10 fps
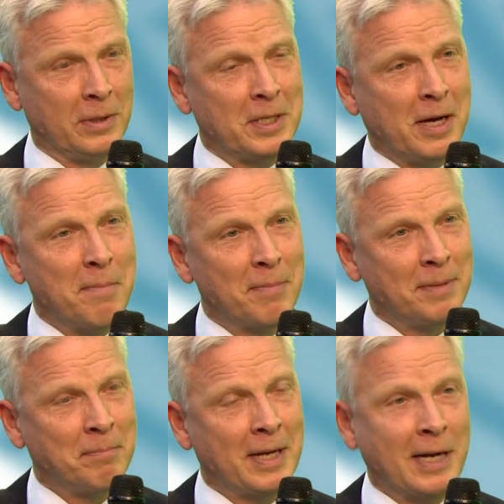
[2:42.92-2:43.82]
the time,
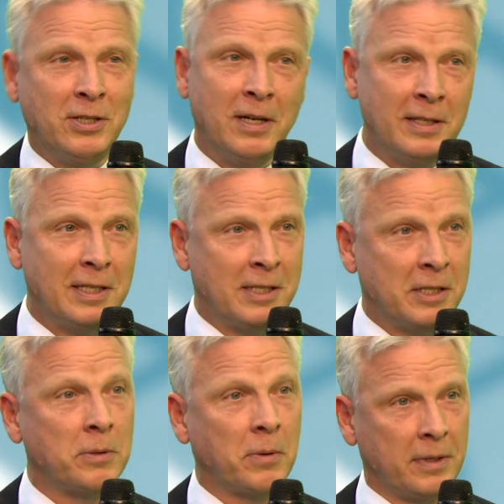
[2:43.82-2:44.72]
but, but actually this
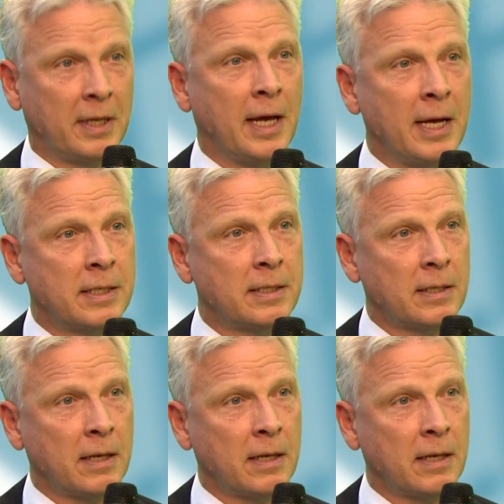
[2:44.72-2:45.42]
is not the case.